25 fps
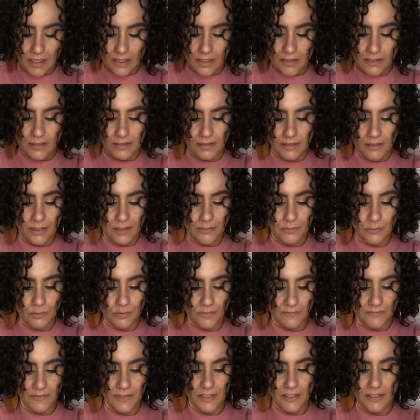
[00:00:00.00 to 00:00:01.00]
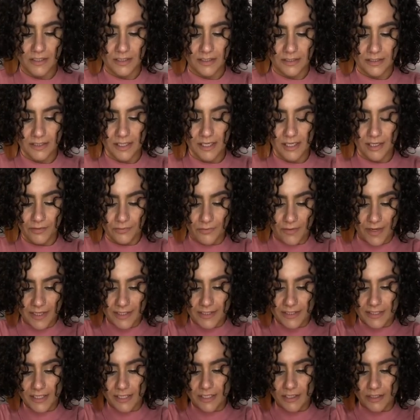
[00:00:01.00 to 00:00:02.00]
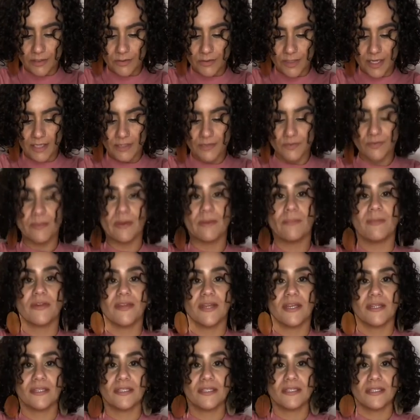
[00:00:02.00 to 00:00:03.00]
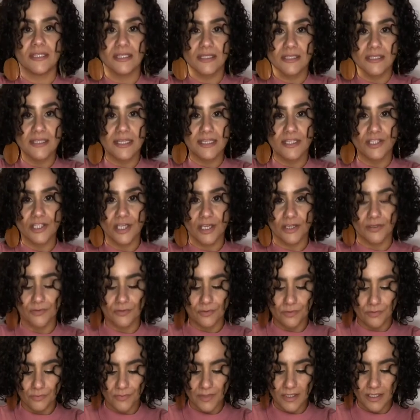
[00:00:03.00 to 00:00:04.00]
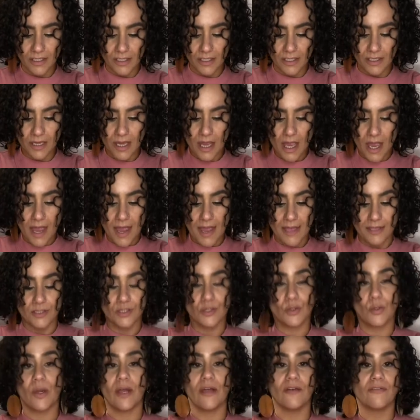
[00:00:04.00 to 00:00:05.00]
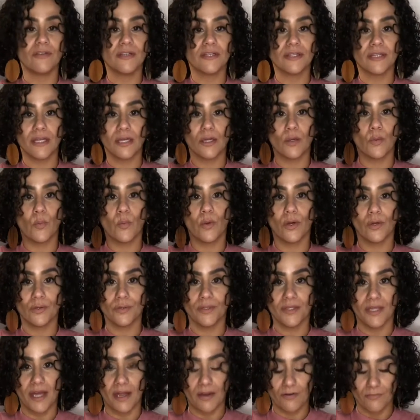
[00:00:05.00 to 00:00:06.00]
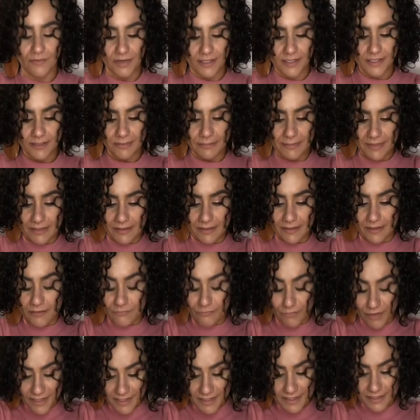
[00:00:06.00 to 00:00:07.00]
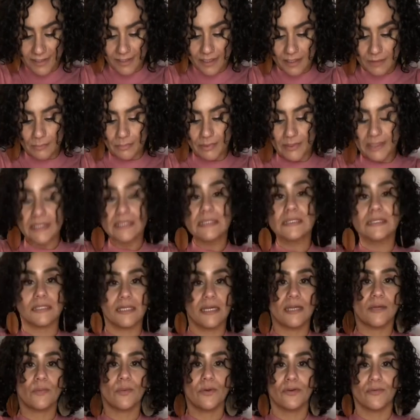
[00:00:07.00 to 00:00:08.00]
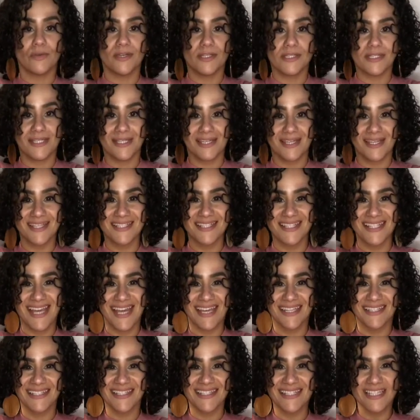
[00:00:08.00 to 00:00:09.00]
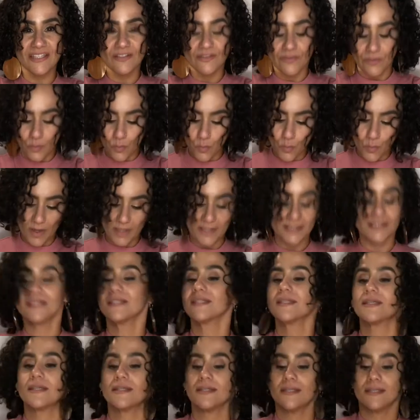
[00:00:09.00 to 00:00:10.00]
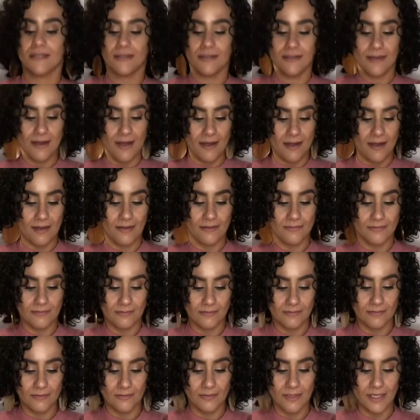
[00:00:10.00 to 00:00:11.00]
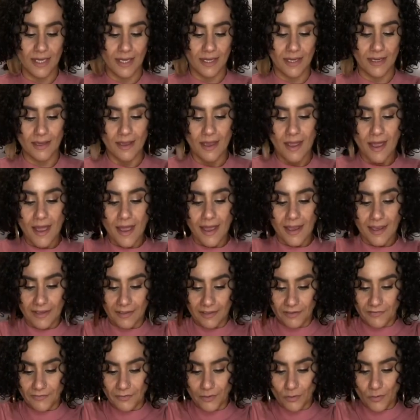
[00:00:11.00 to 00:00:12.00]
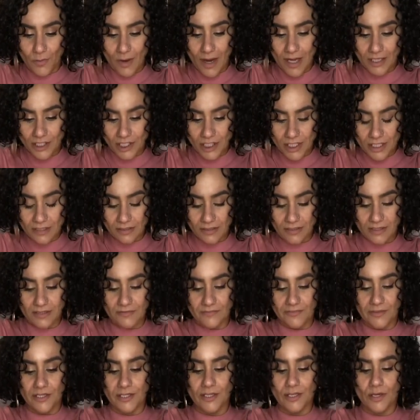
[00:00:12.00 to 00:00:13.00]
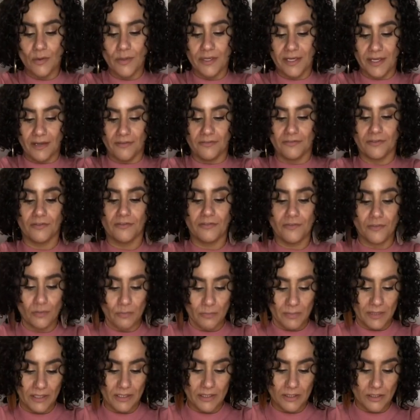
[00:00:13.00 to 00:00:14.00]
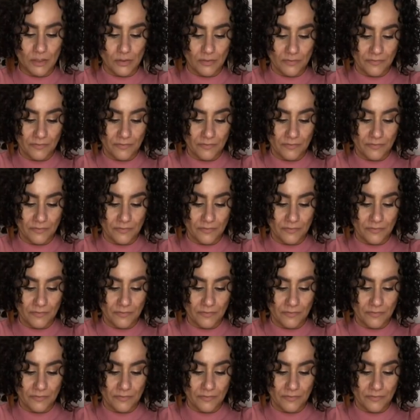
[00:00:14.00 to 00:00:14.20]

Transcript: Sun, Moon, Venus, and Rising. You guys remember that this is a general reading, and so everything will not resonate. Please take what resonates and leave what does not, okay? And if you're watching this video and after a few minutes you